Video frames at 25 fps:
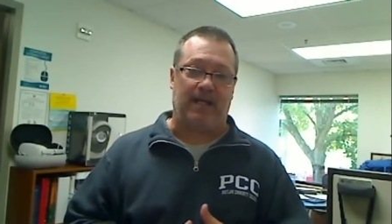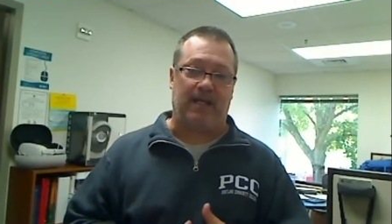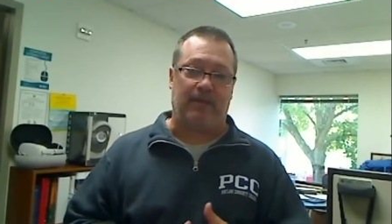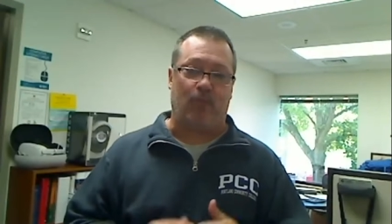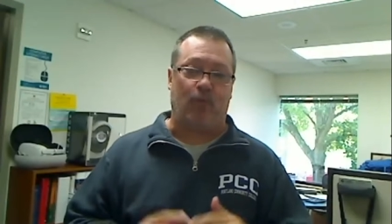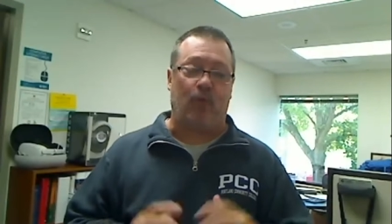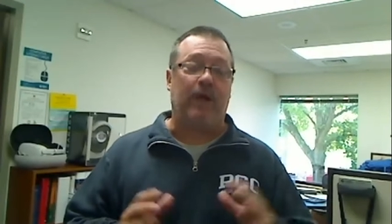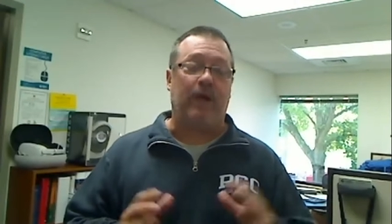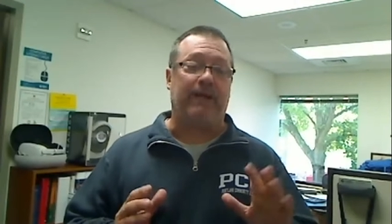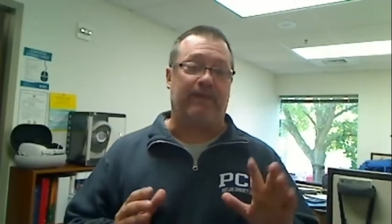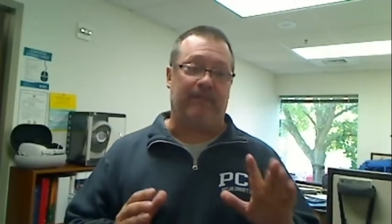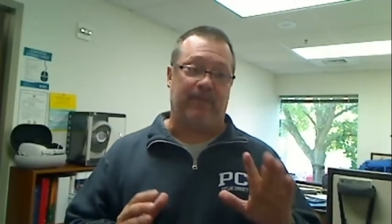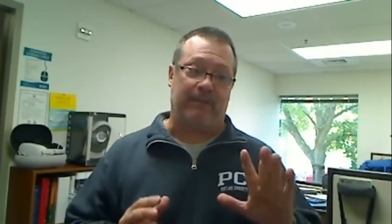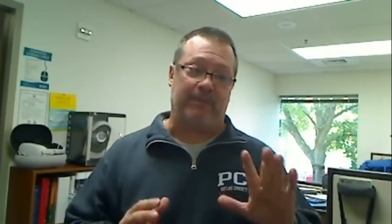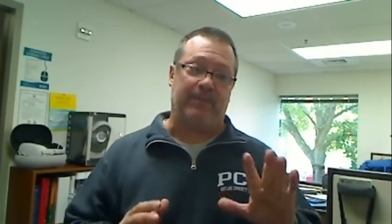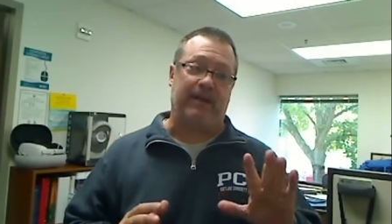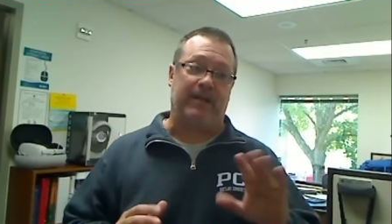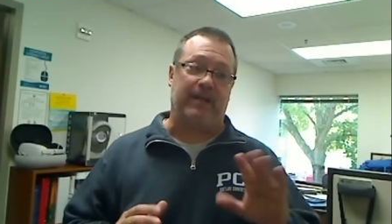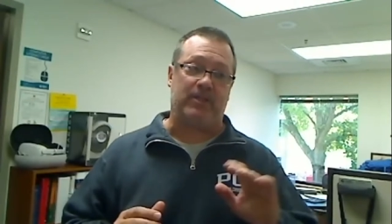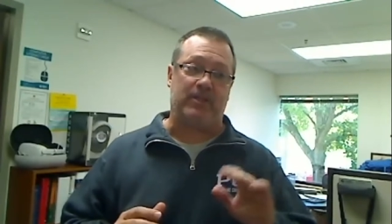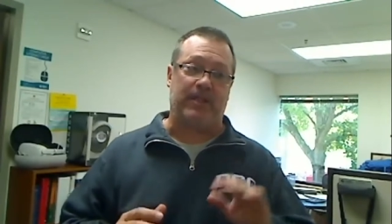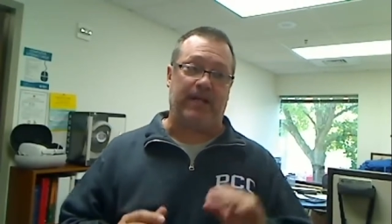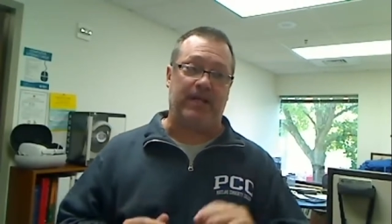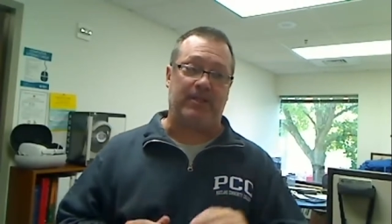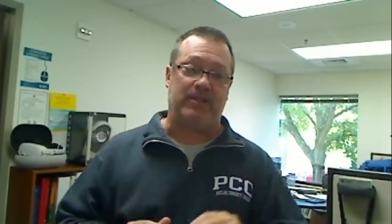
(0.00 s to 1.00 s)
One of the
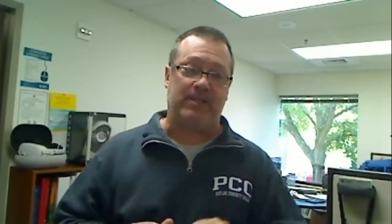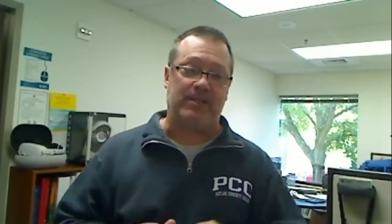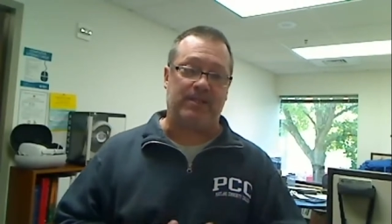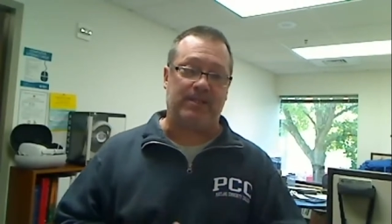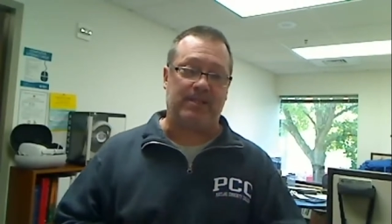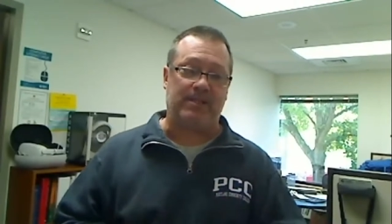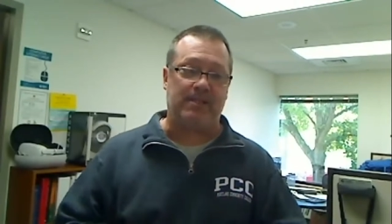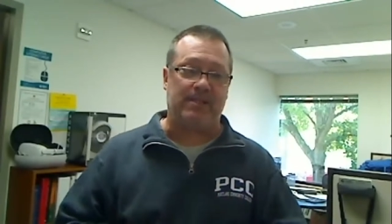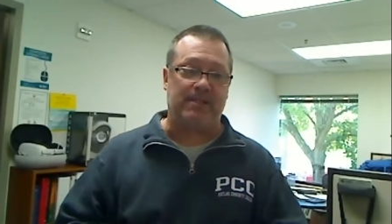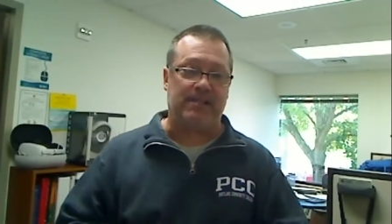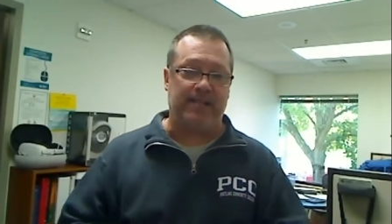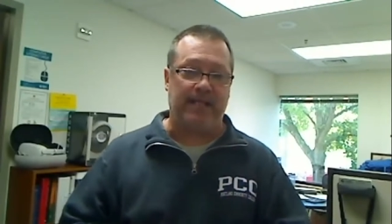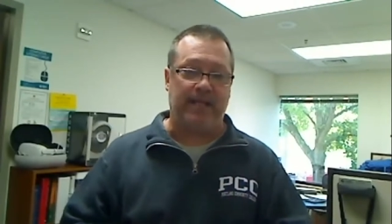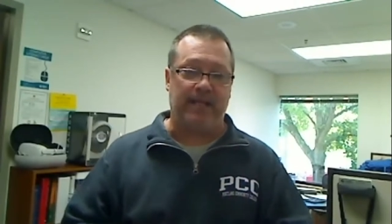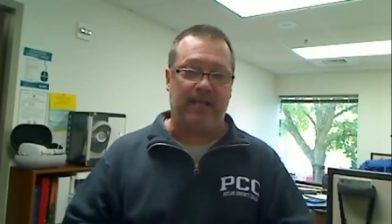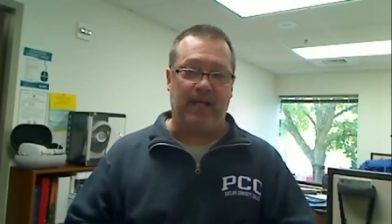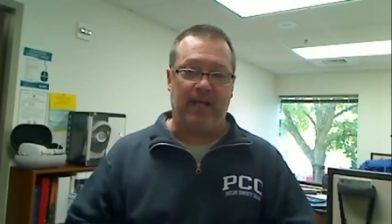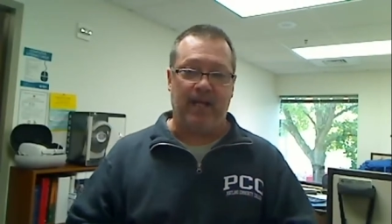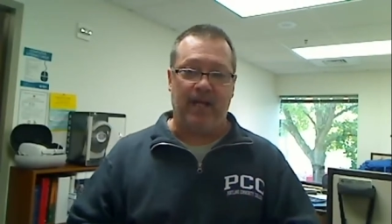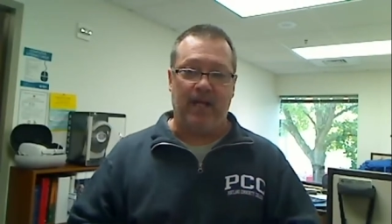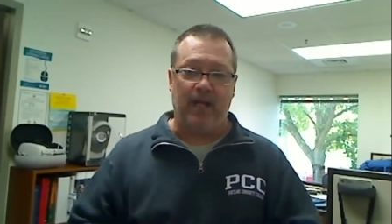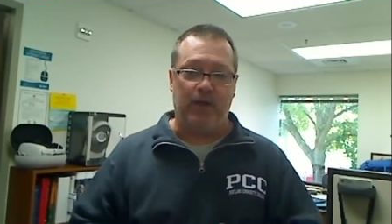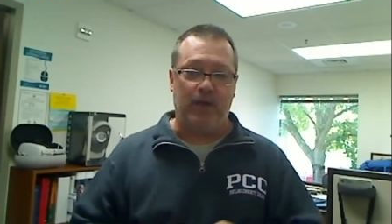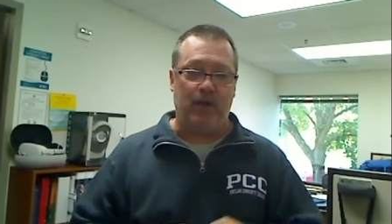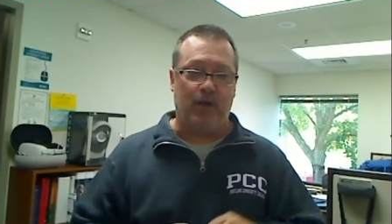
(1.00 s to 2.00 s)
big changes is that,
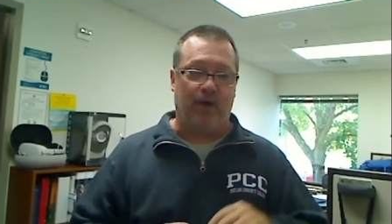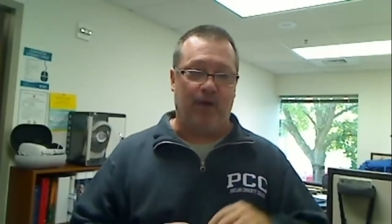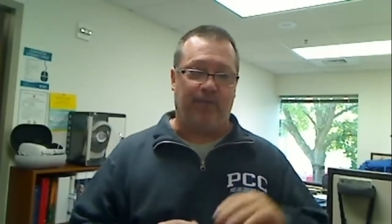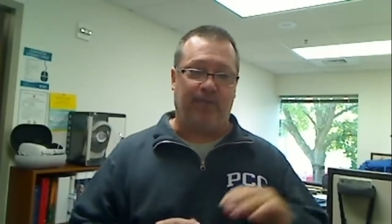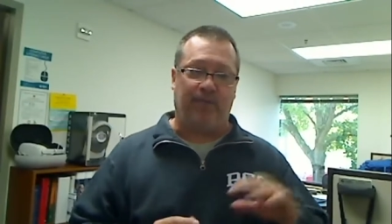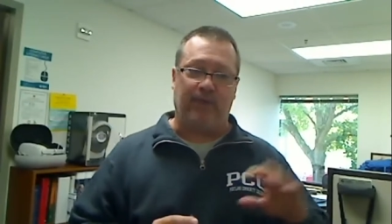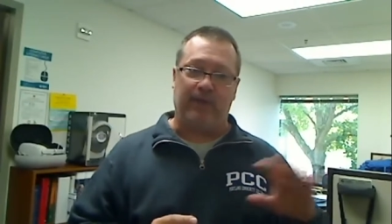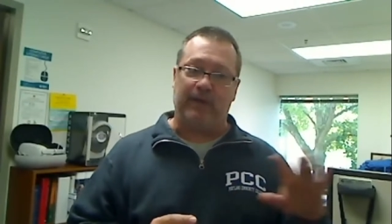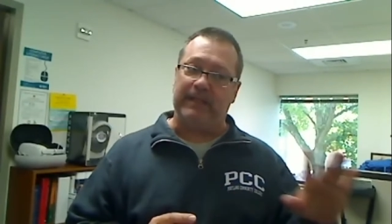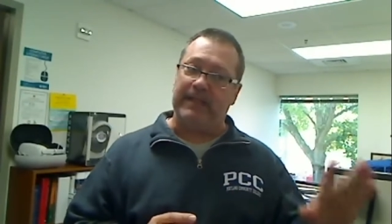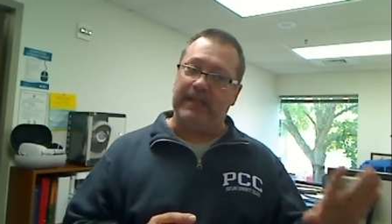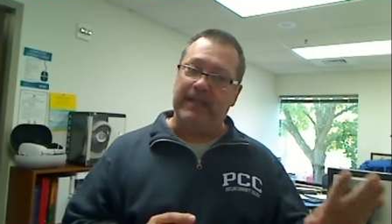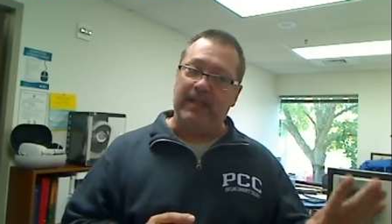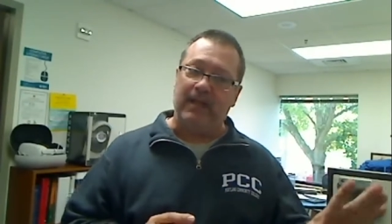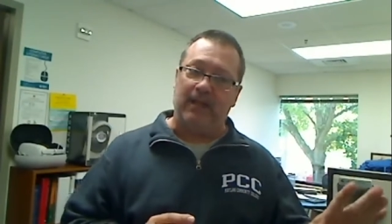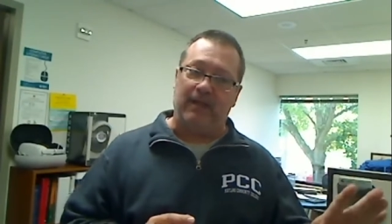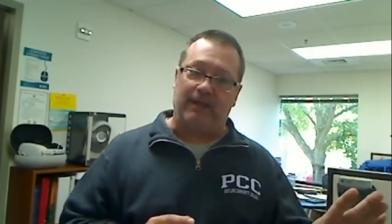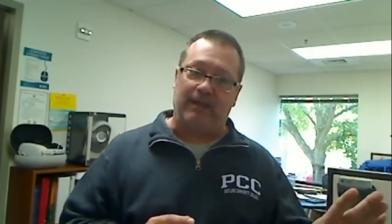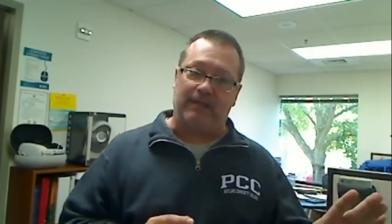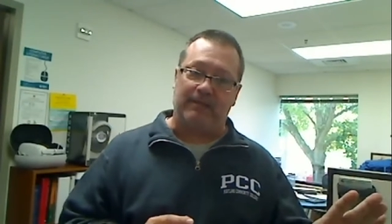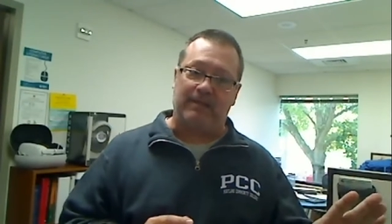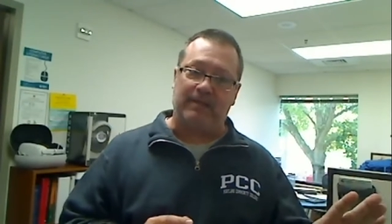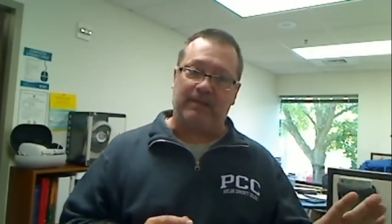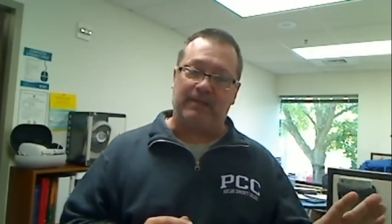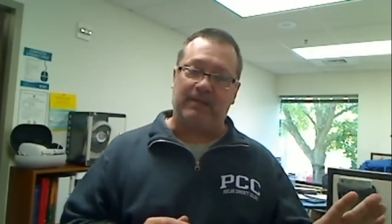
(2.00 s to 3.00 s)
for
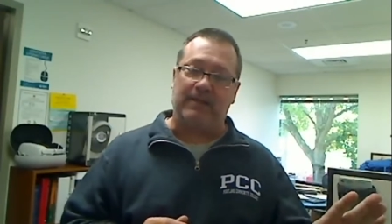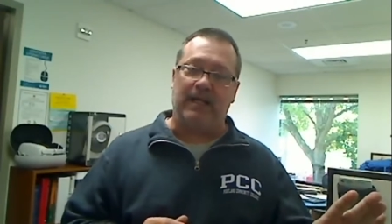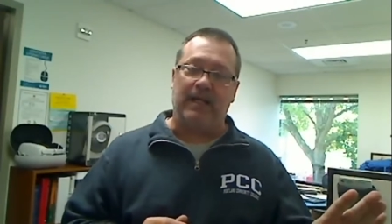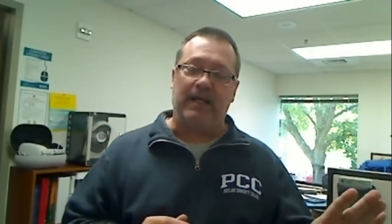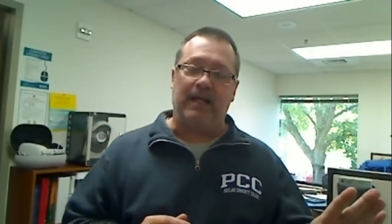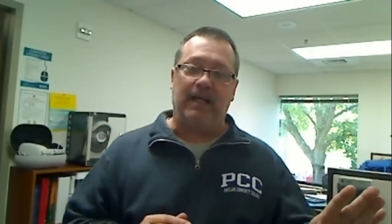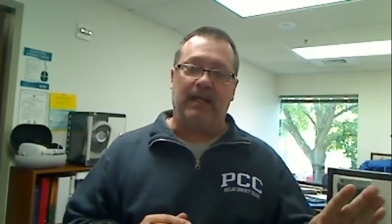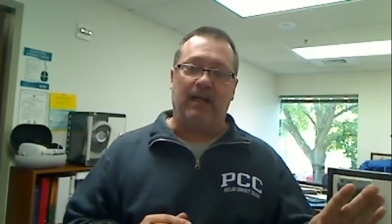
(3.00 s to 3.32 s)
years,